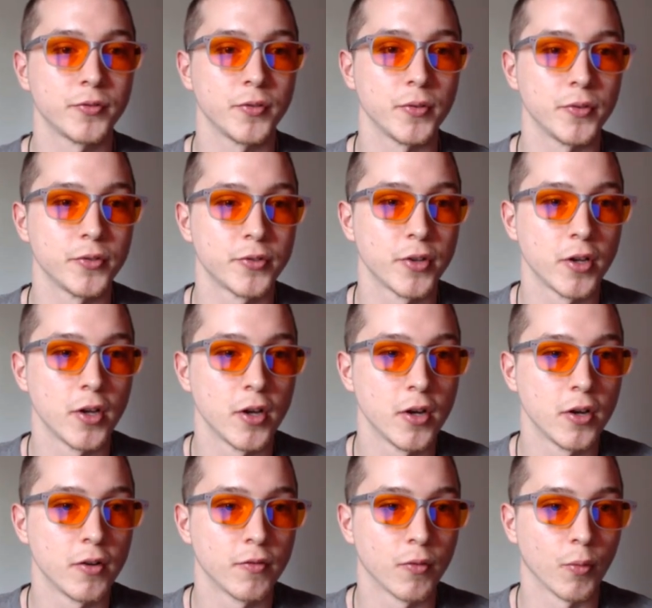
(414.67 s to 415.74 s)
foods
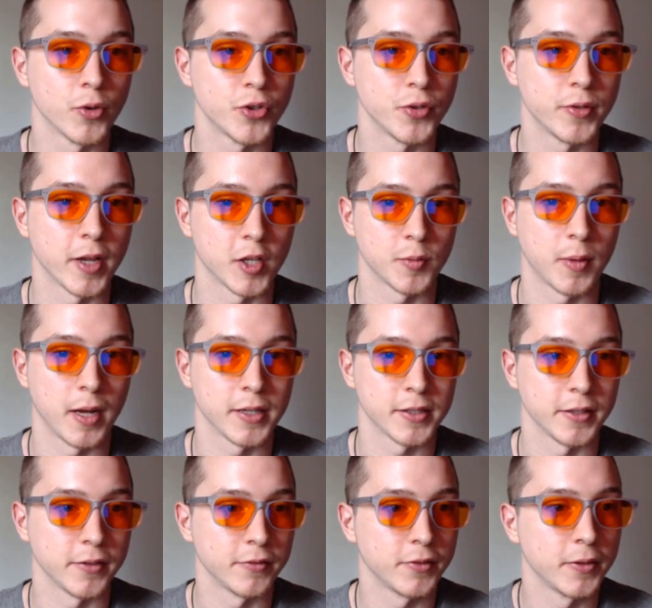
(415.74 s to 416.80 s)
for which you test
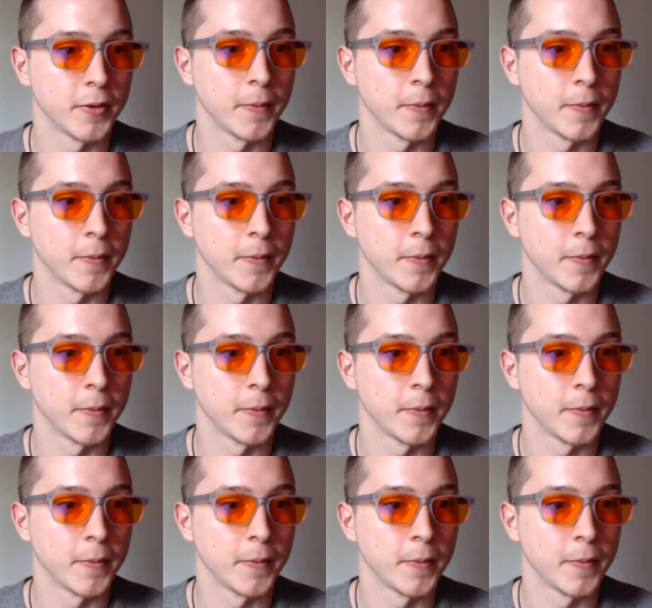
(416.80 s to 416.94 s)
positive.